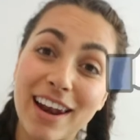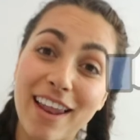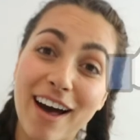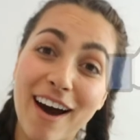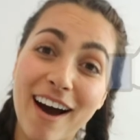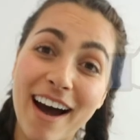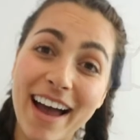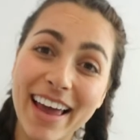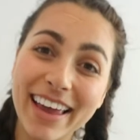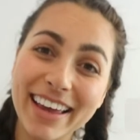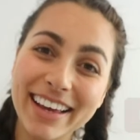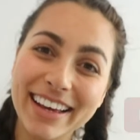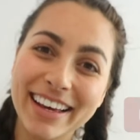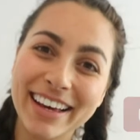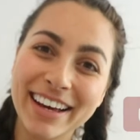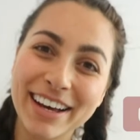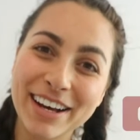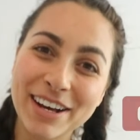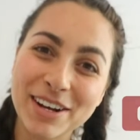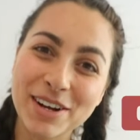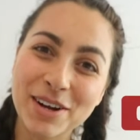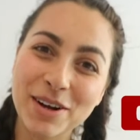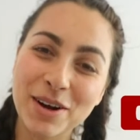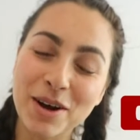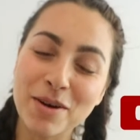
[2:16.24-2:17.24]
like,
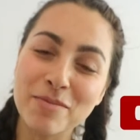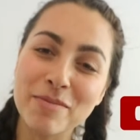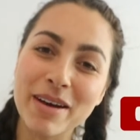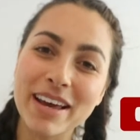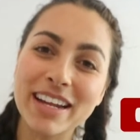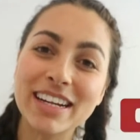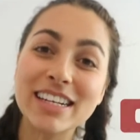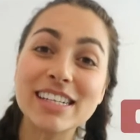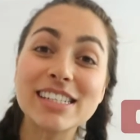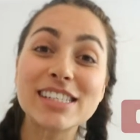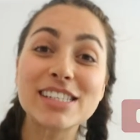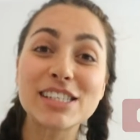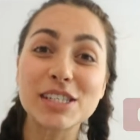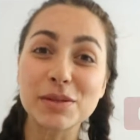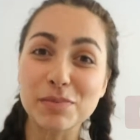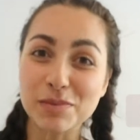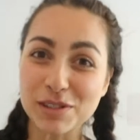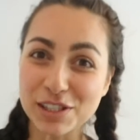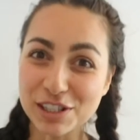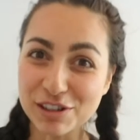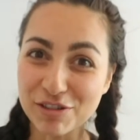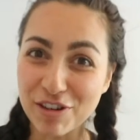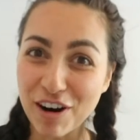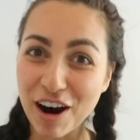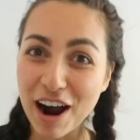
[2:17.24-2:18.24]
comment,
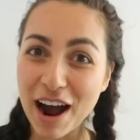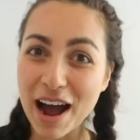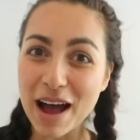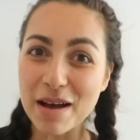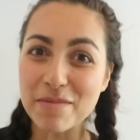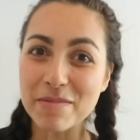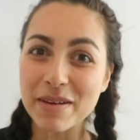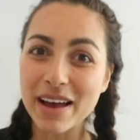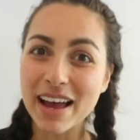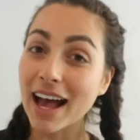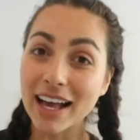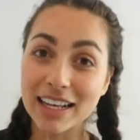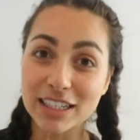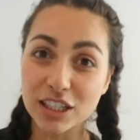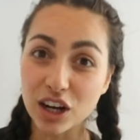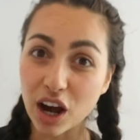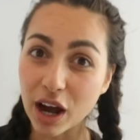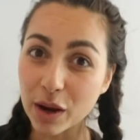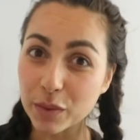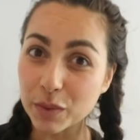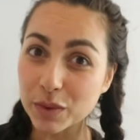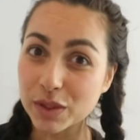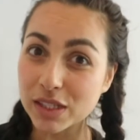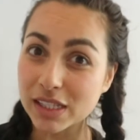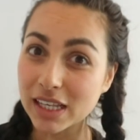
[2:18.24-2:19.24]
subscribe, and
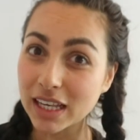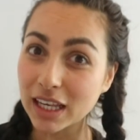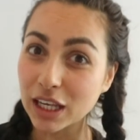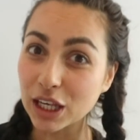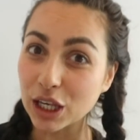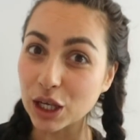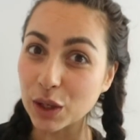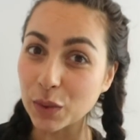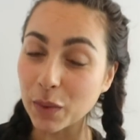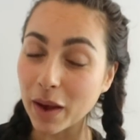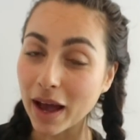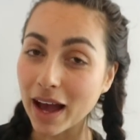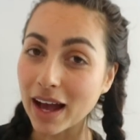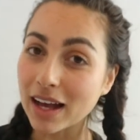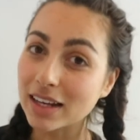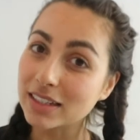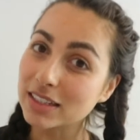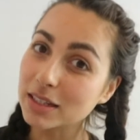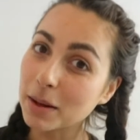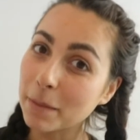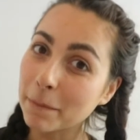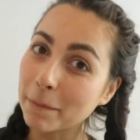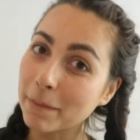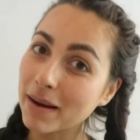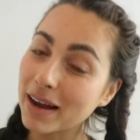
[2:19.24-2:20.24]
I will see you
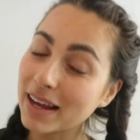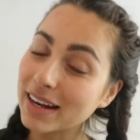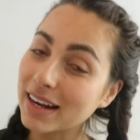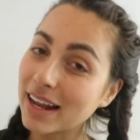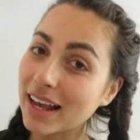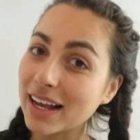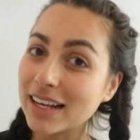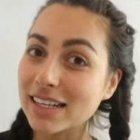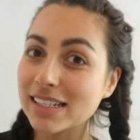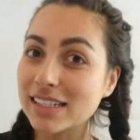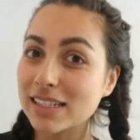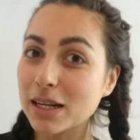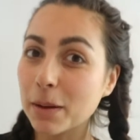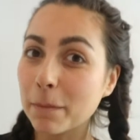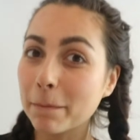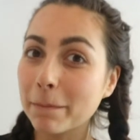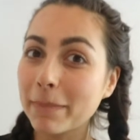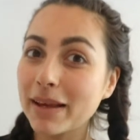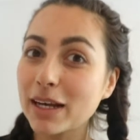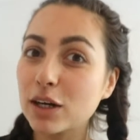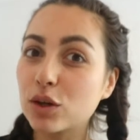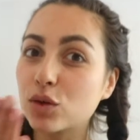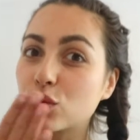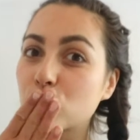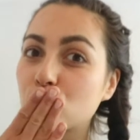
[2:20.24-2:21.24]
at my next
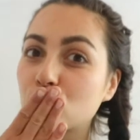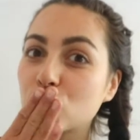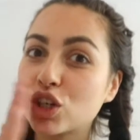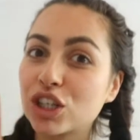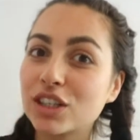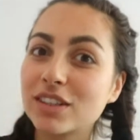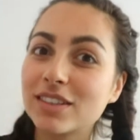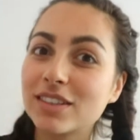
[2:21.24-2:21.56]
meal.